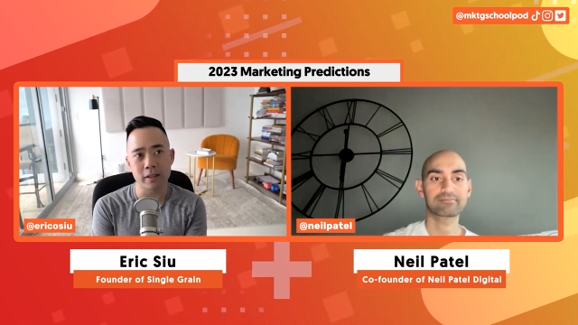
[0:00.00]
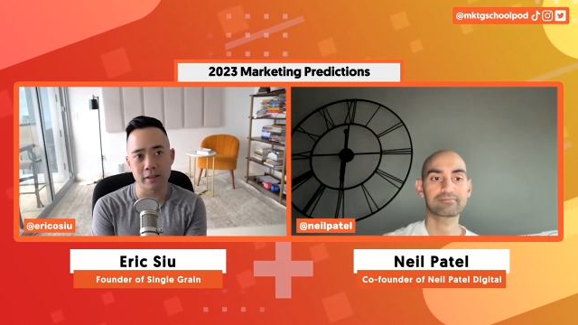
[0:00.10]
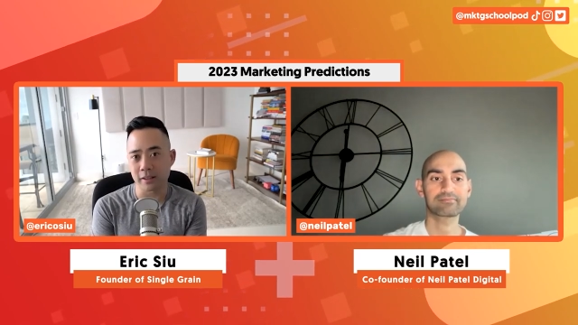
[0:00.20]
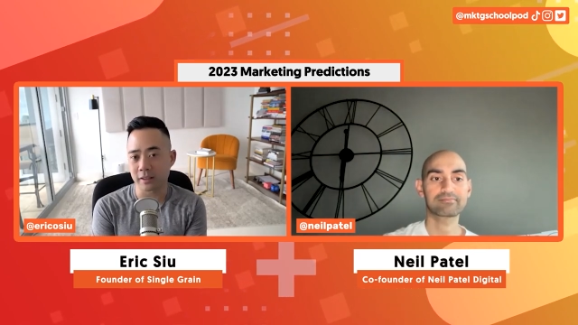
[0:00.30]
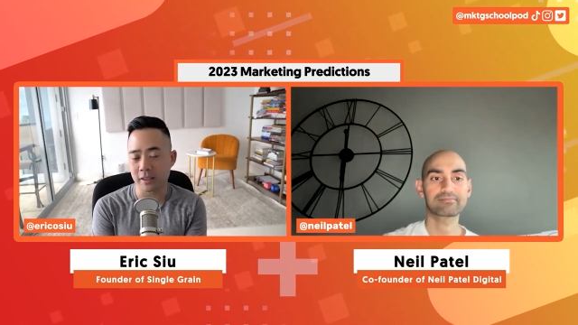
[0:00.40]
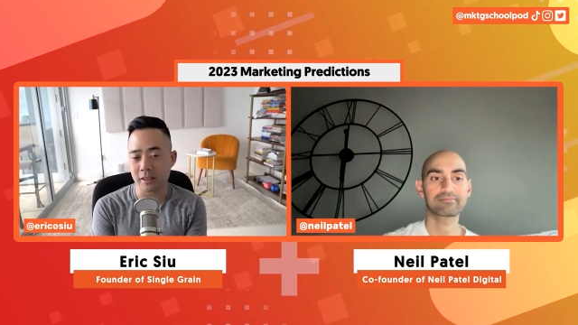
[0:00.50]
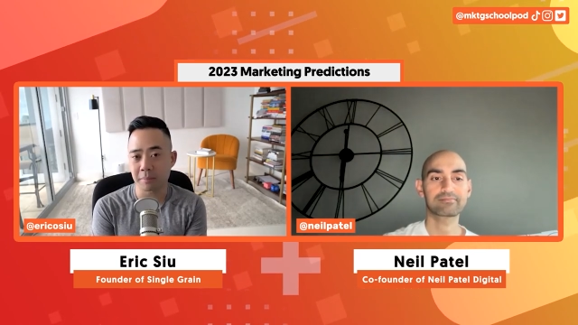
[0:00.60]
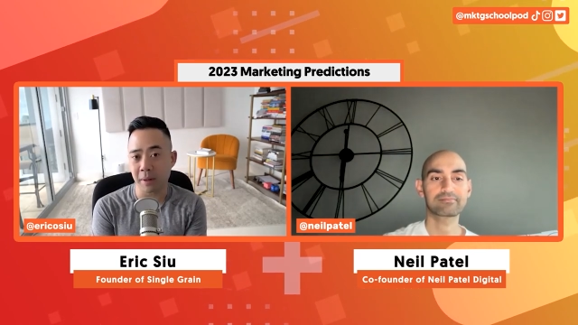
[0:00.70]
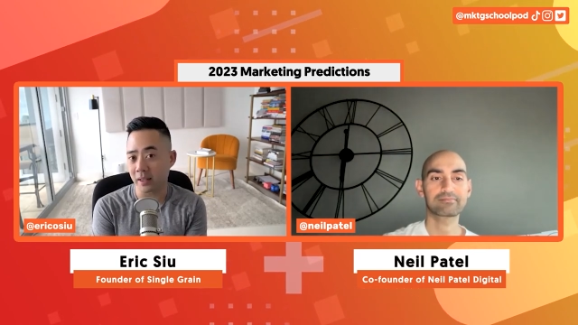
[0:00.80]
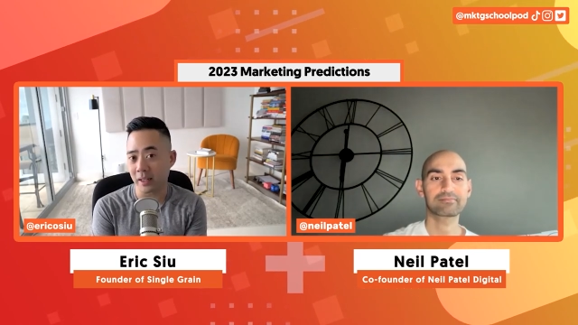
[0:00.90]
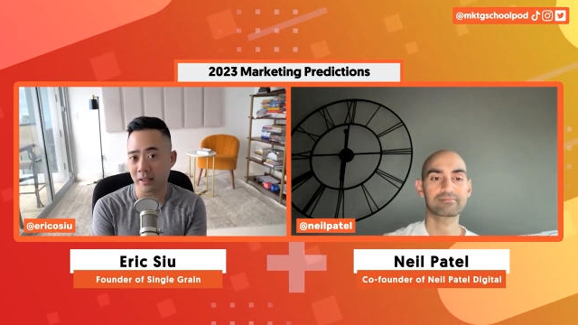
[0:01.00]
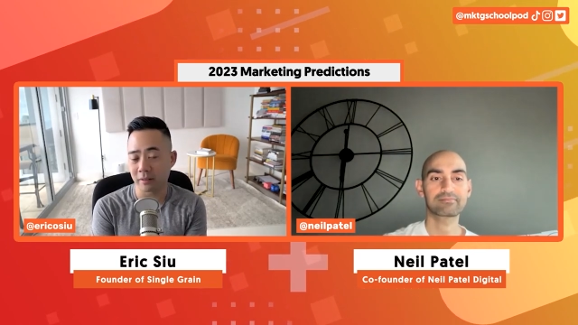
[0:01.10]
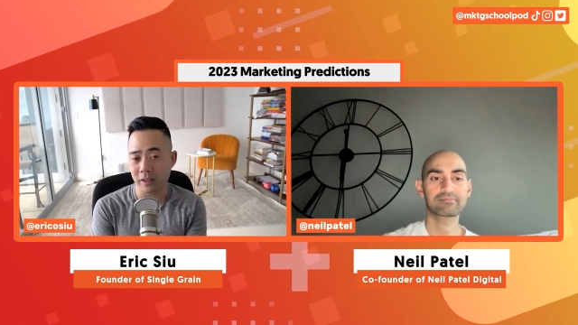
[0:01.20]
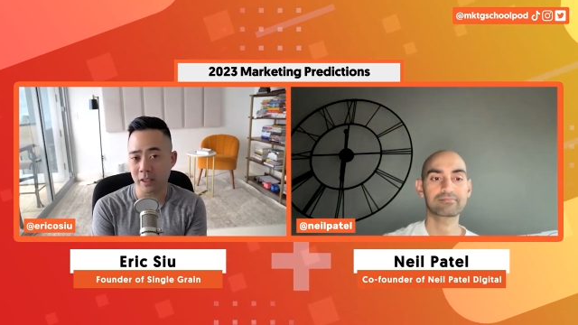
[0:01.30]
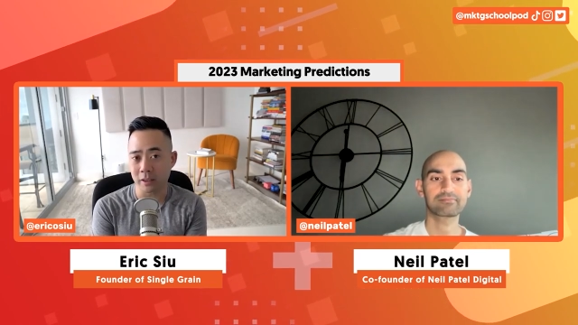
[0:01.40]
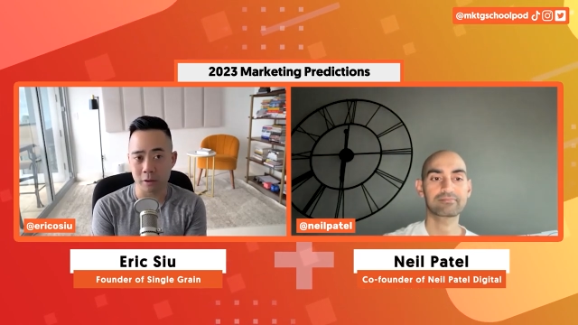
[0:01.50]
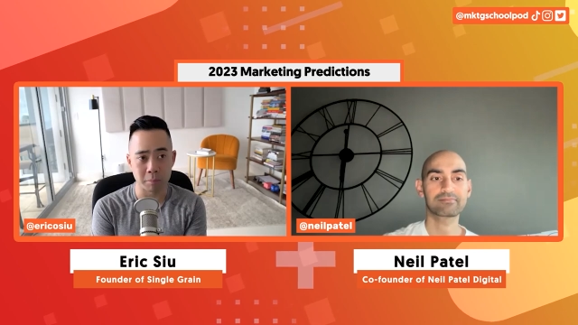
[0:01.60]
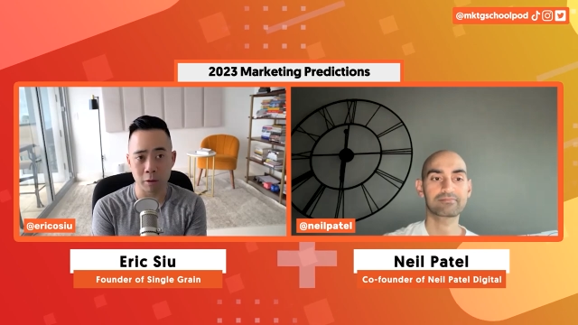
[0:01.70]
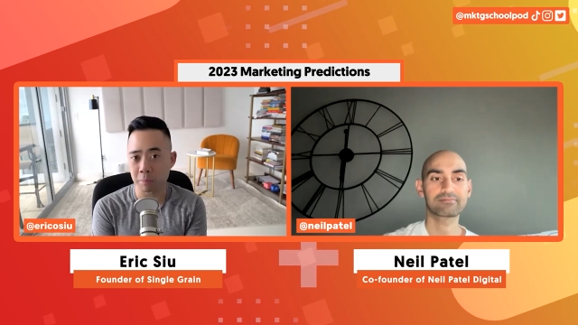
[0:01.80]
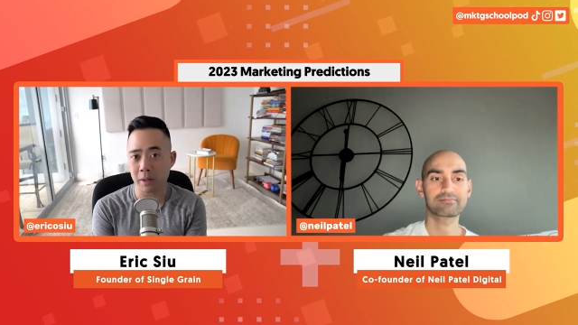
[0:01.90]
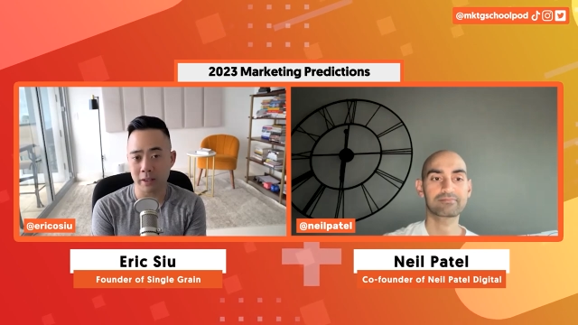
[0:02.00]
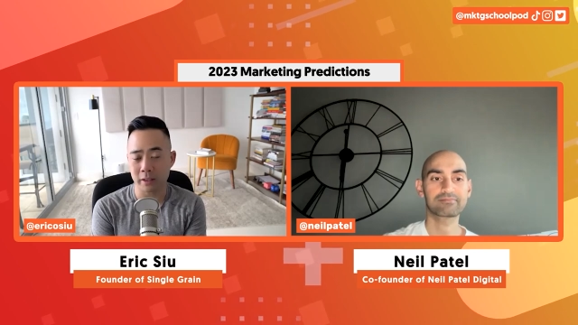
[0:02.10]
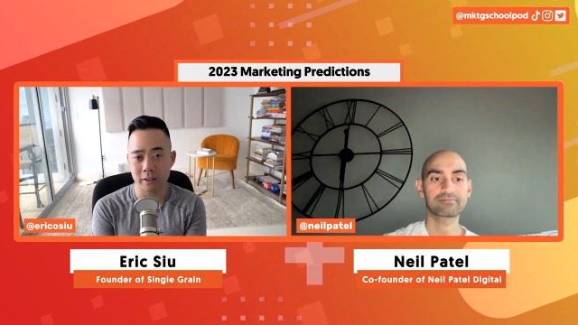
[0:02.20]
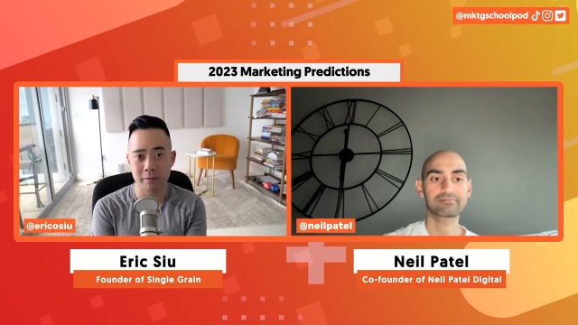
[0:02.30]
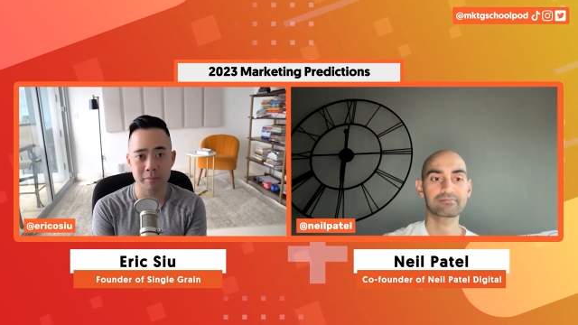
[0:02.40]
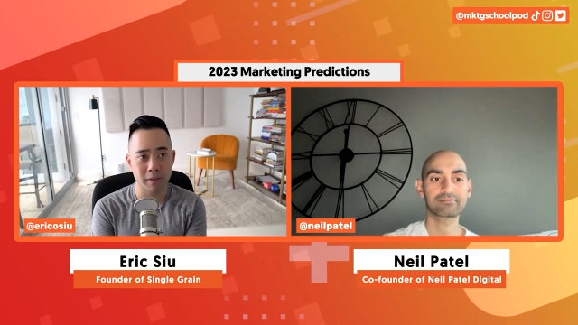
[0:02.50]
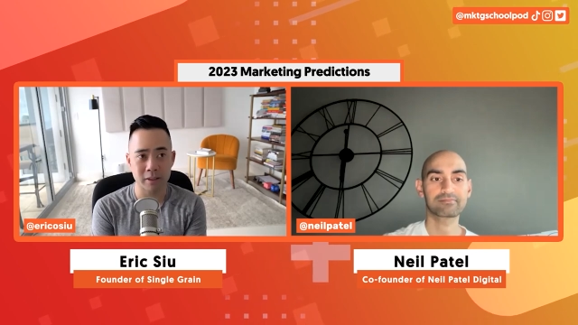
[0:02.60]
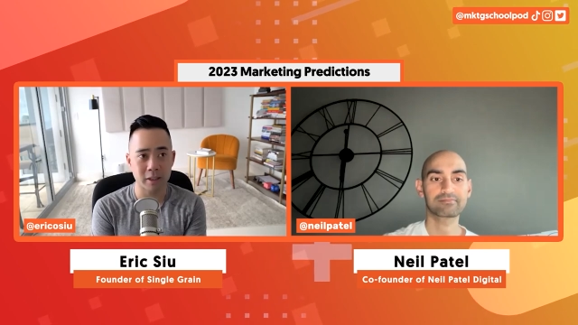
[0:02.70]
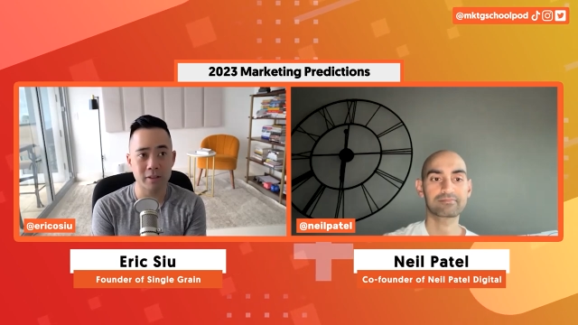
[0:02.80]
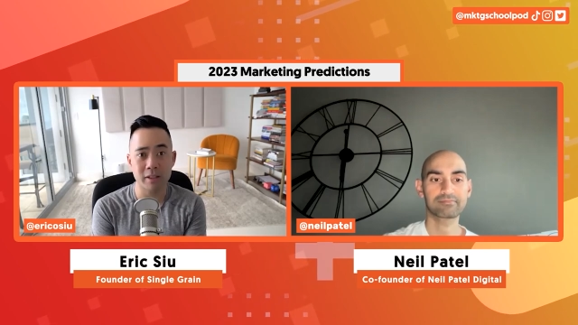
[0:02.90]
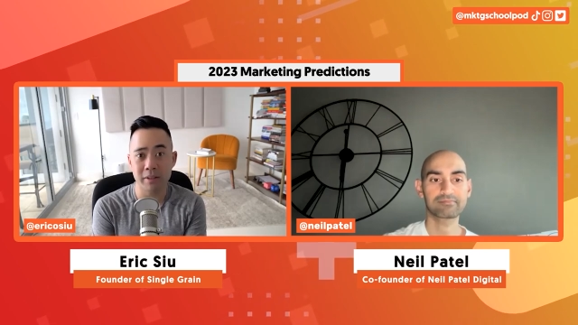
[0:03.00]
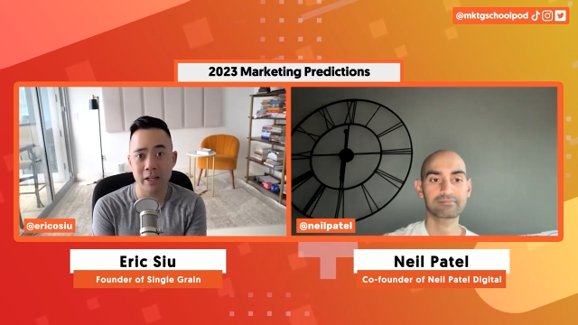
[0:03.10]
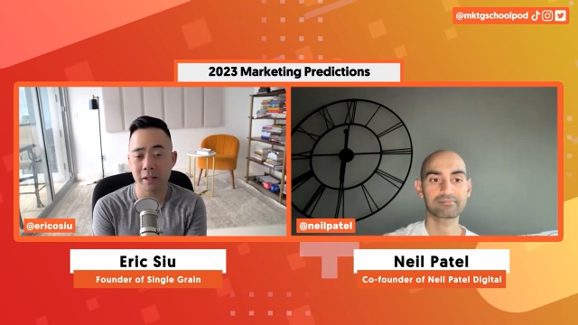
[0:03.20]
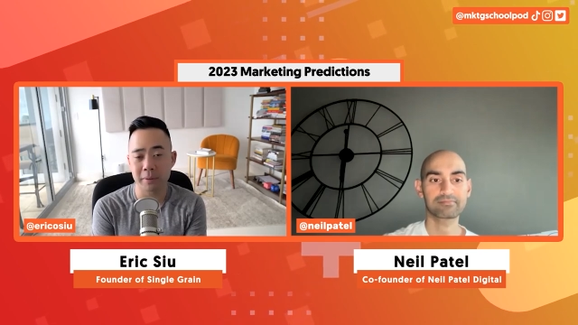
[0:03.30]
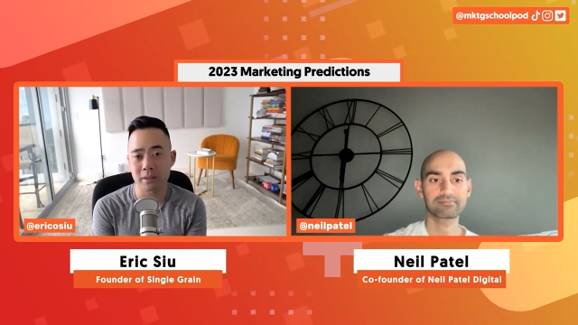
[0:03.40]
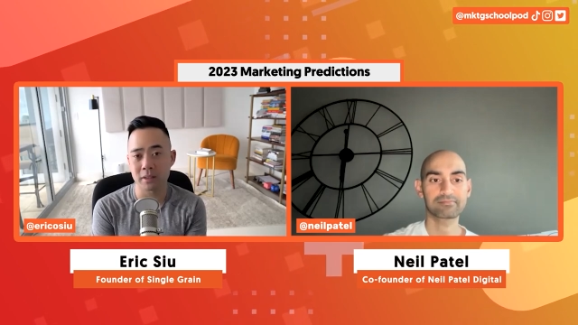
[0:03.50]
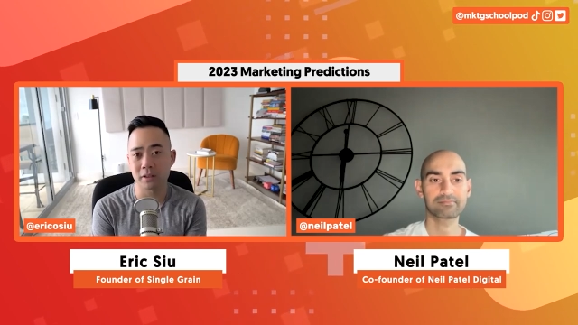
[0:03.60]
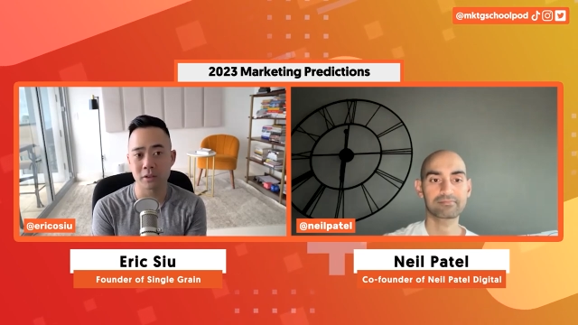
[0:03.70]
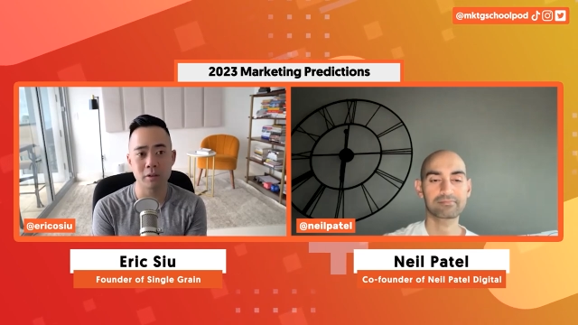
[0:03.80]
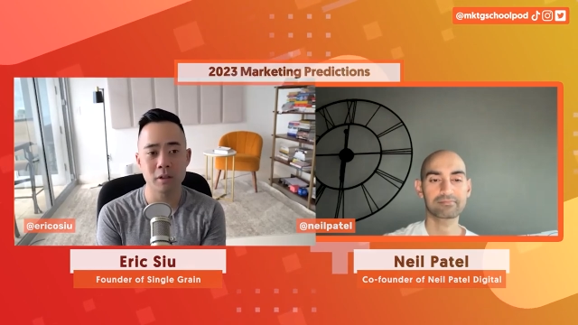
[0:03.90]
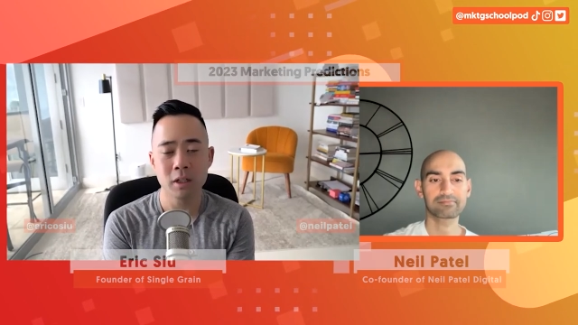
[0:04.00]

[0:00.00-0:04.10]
Speaker 1: assistant by the end of the year. So most marketers, let's say 70, 80% or so,